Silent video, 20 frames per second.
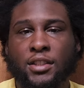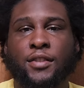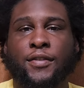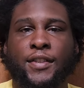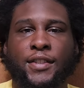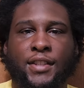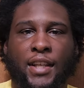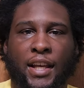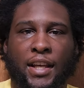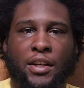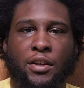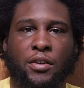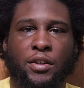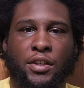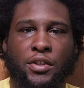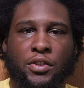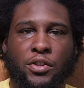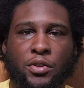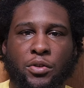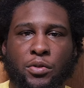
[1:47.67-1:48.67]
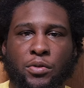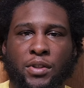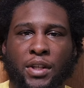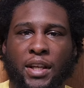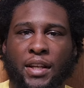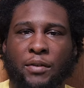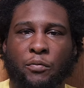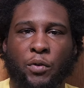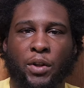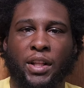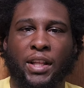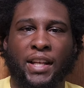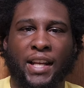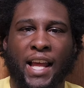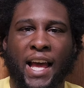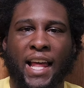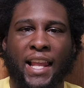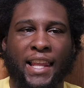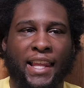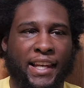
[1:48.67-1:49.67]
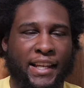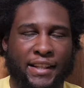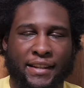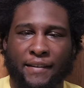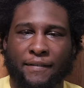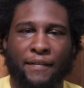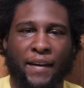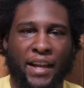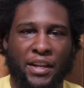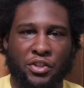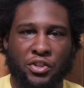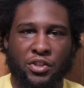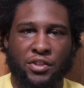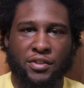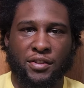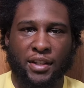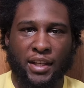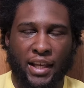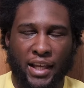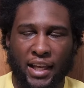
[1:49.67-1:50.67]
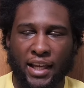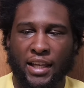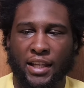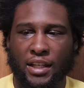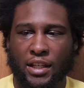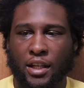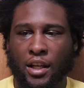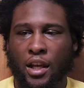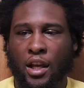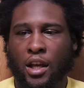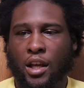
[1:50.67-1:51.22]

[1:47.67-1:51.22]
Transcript: of his anger issues and really not letting the fight just end.